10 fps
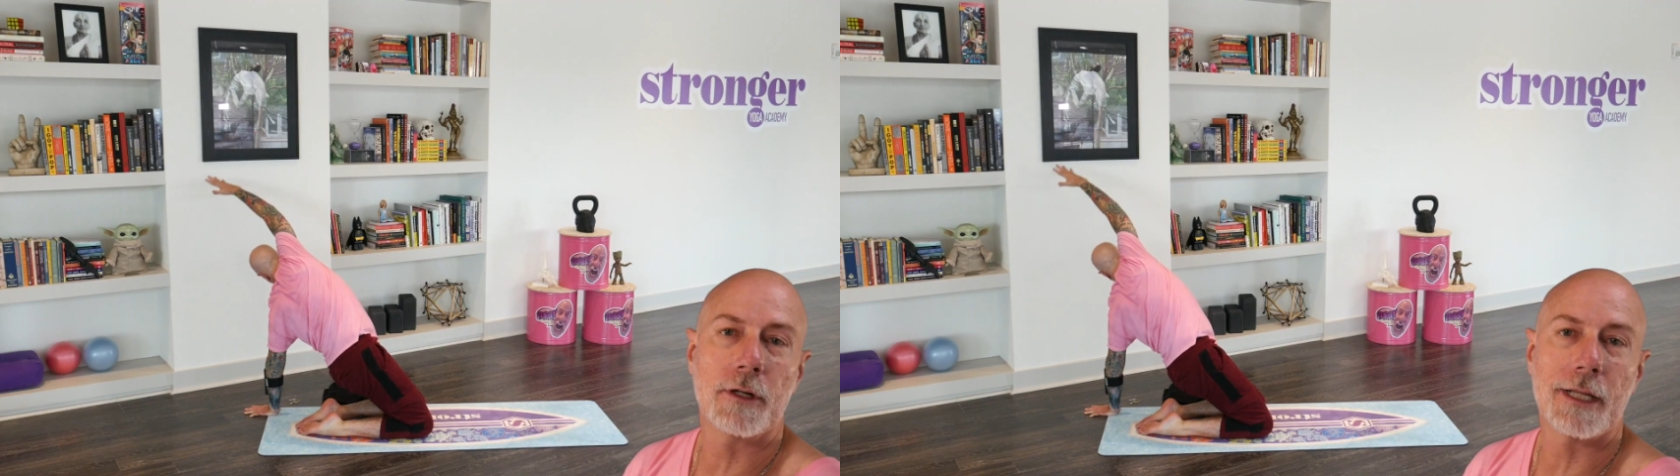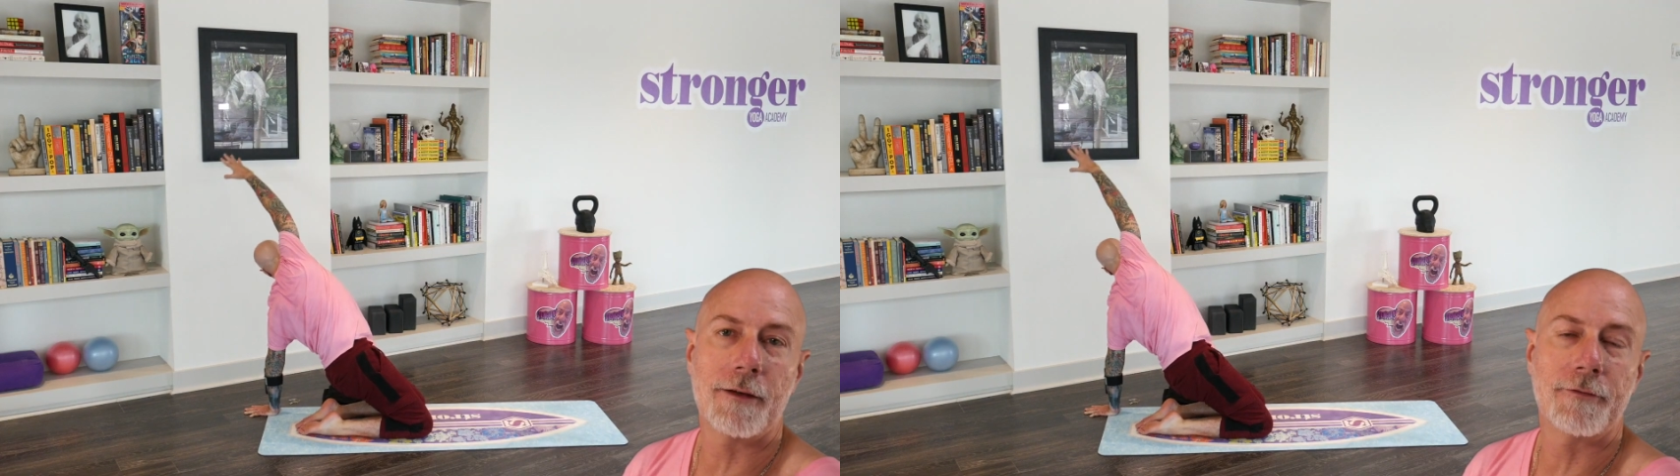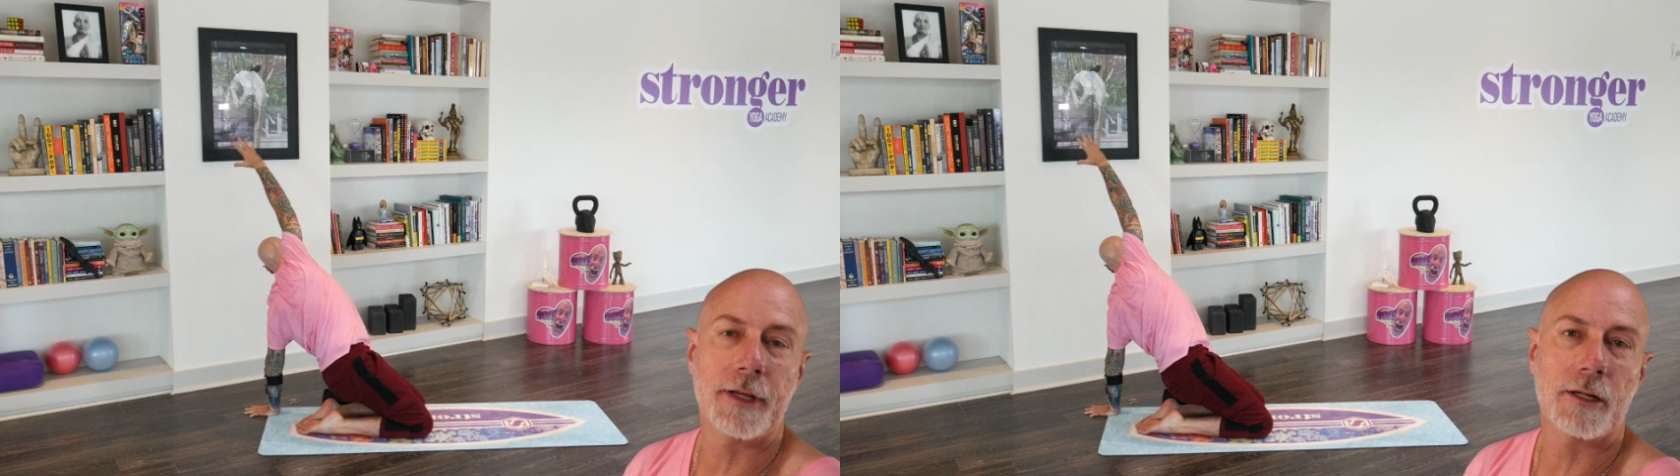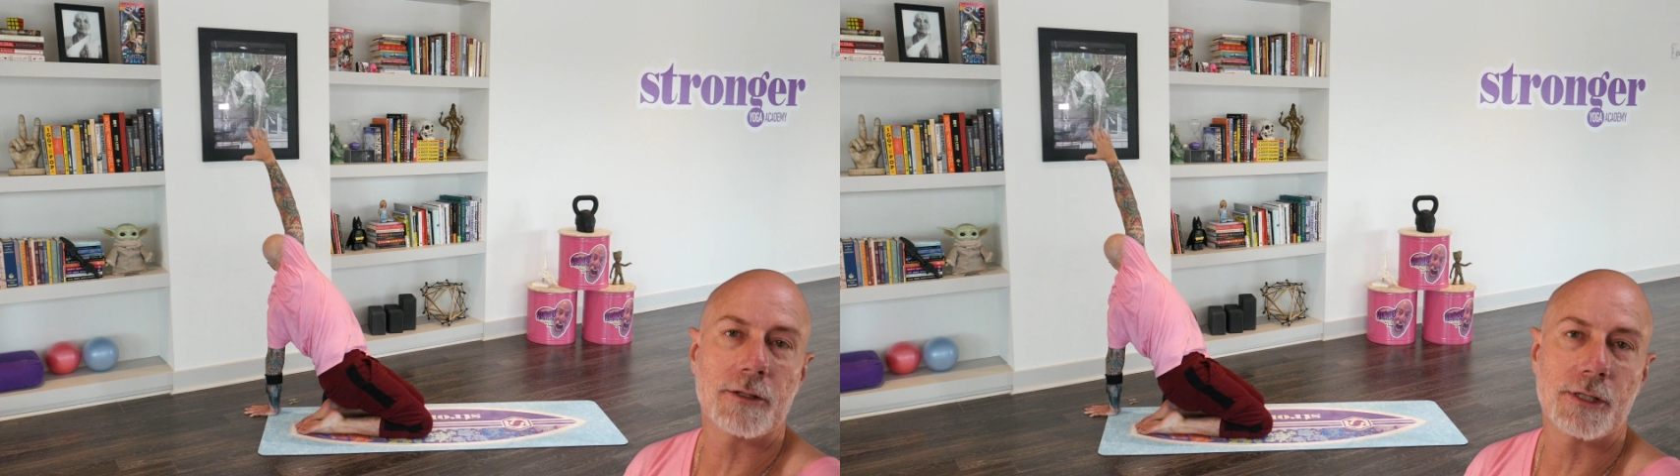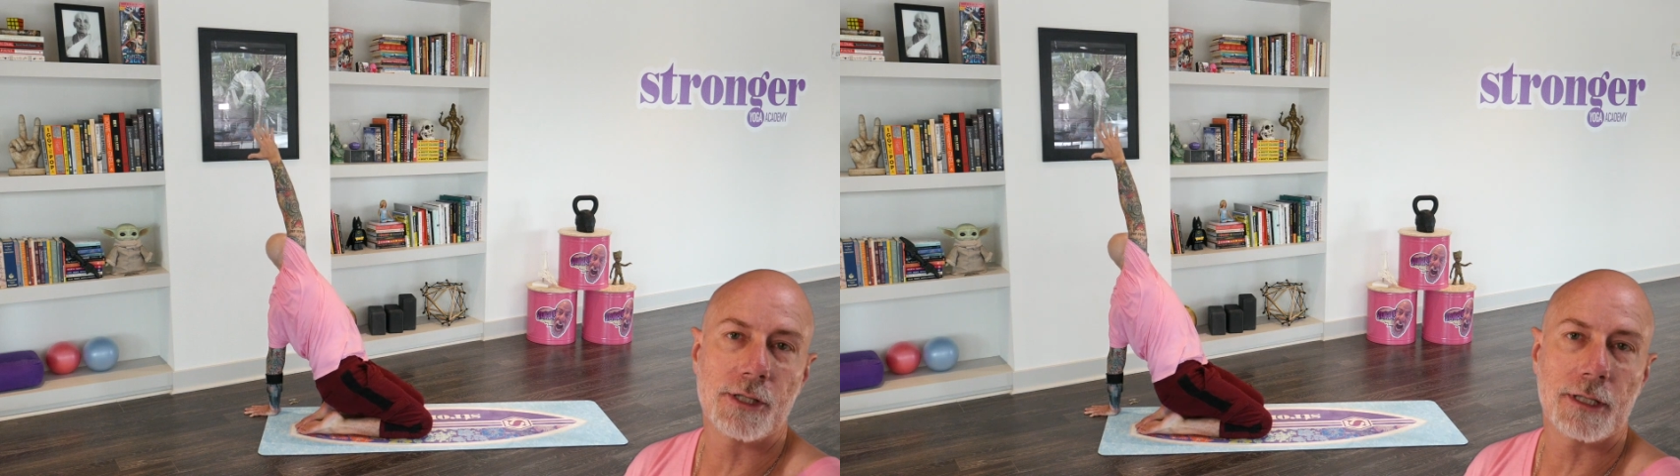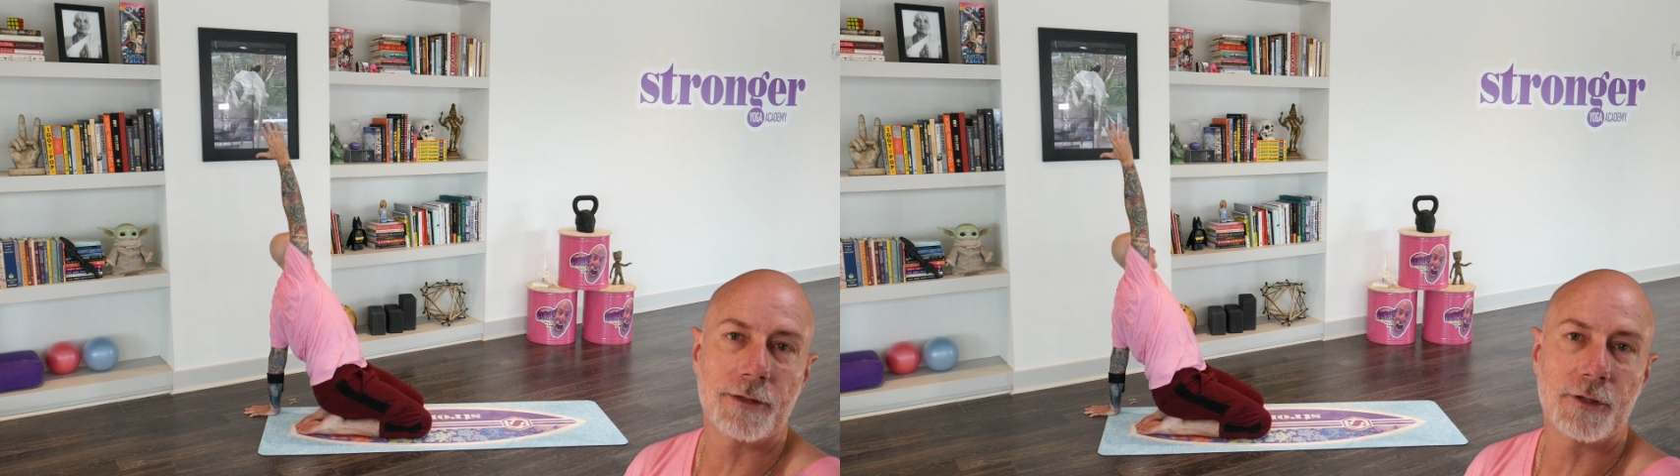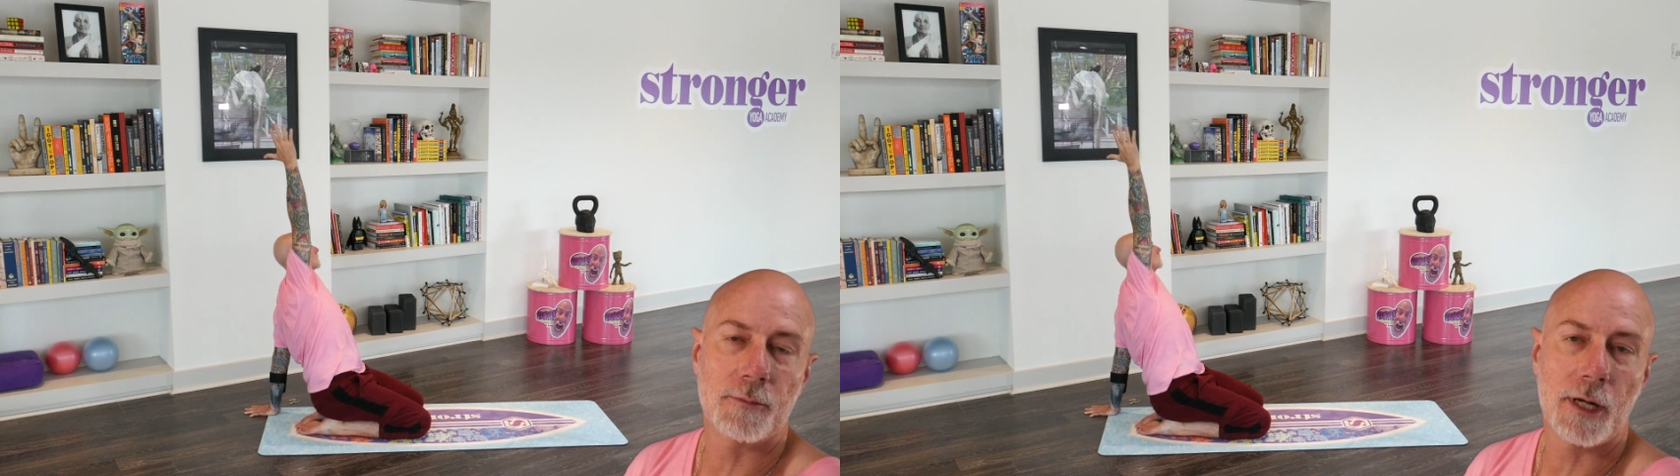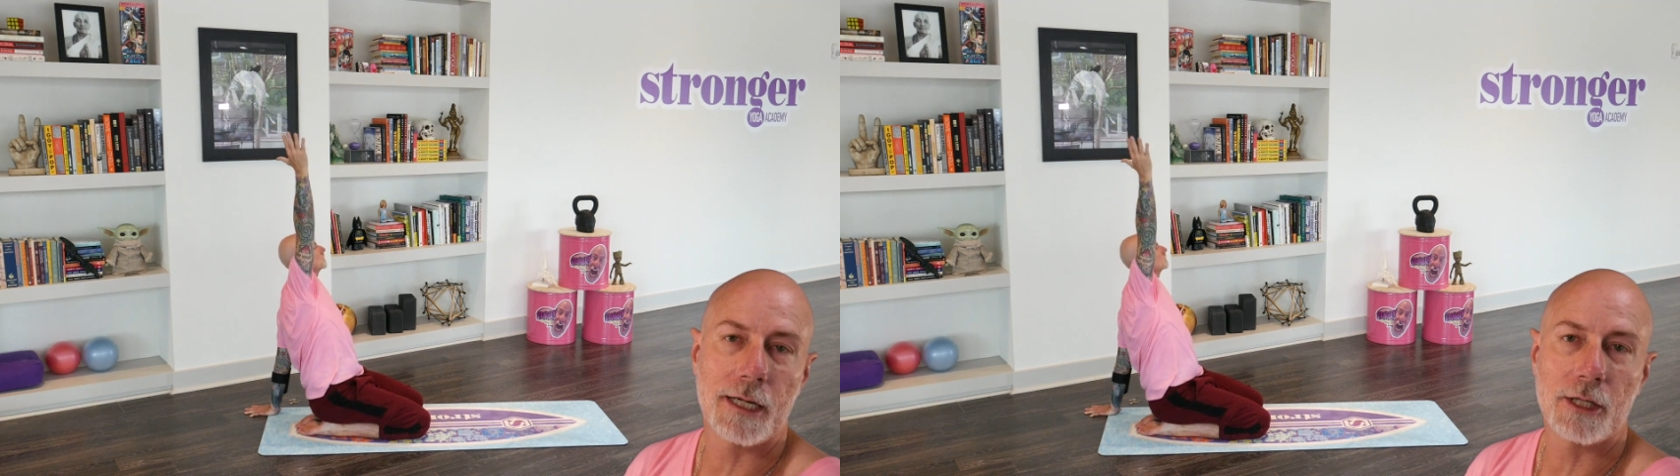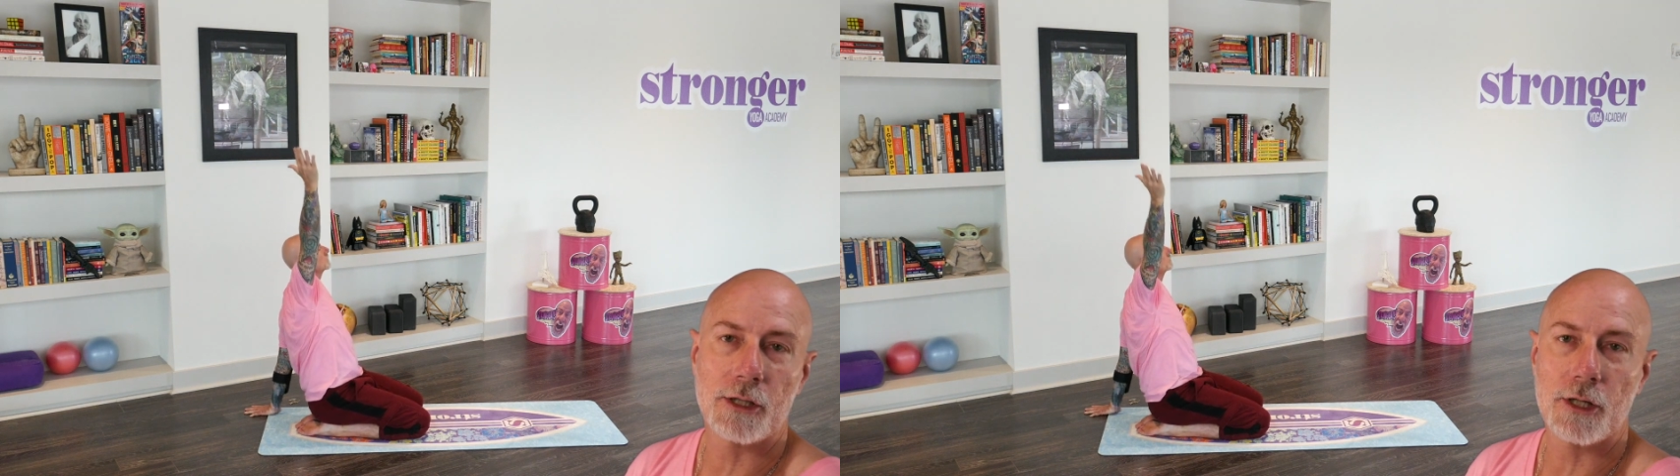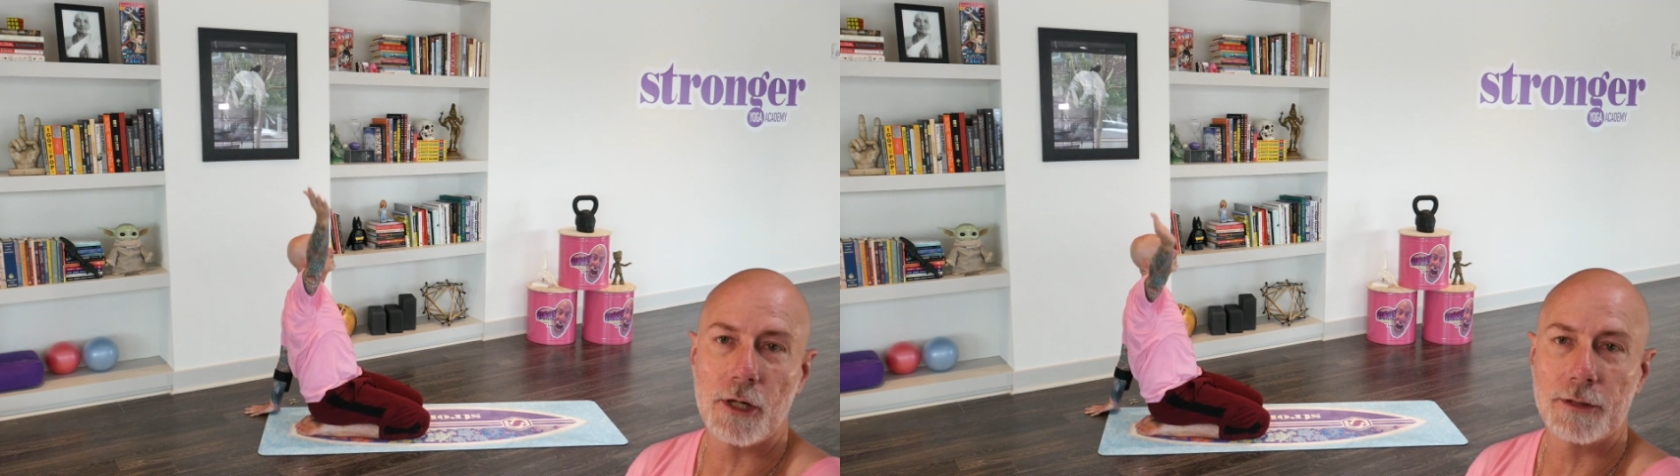left fingers as you lift your butt and
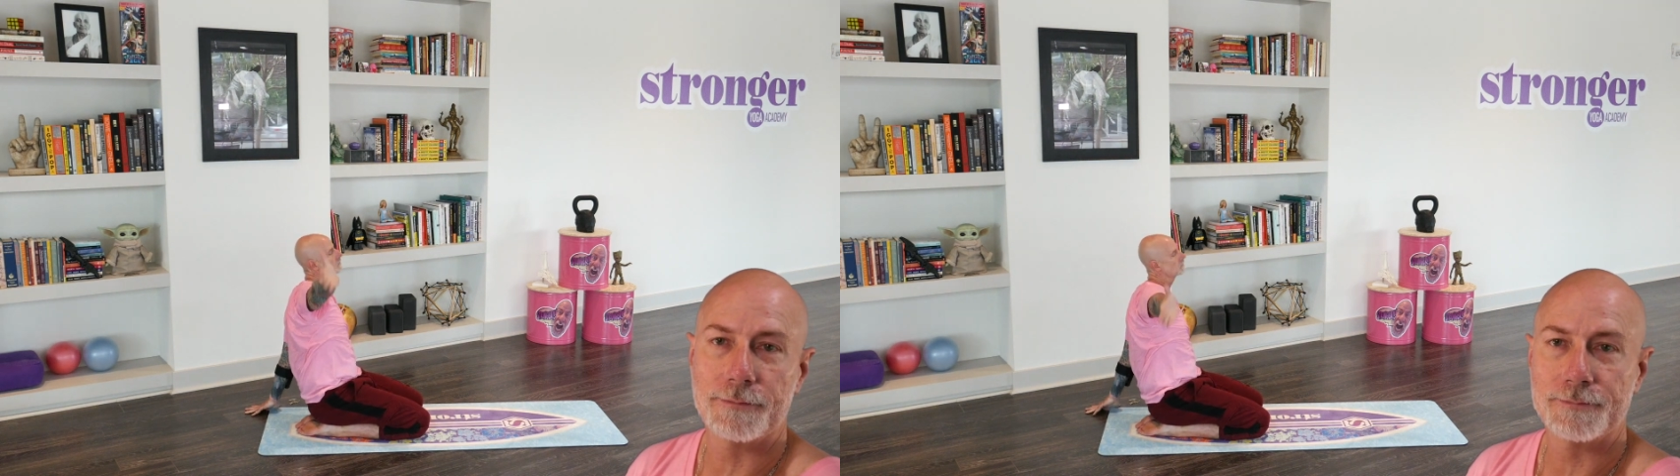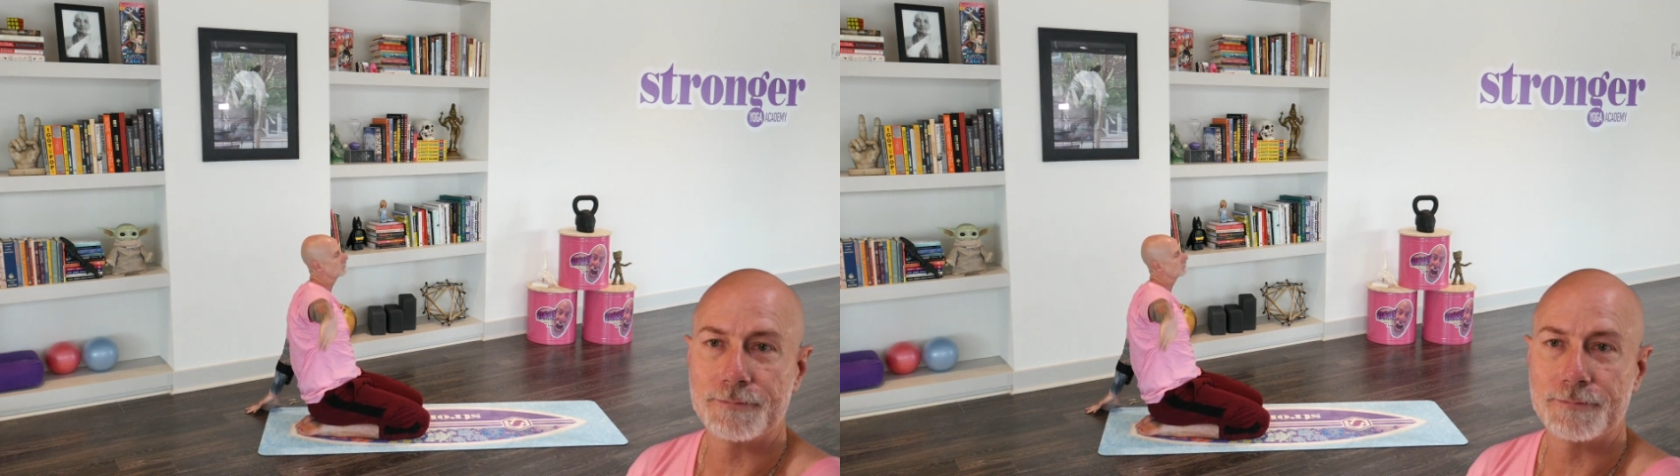turn.